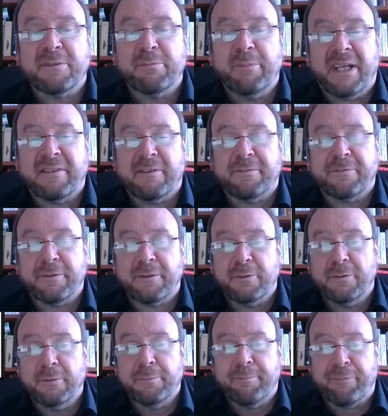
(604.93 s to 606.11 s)
better for
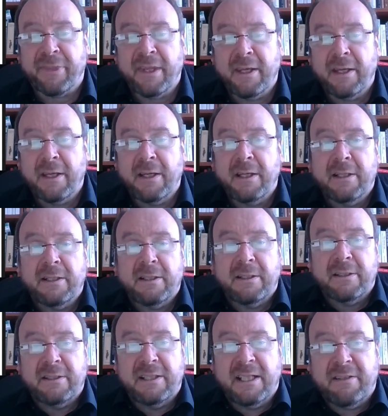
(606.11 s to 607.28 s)
you.
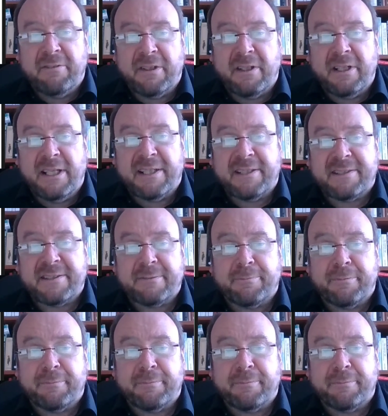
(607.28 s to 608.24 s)
Nevertheless,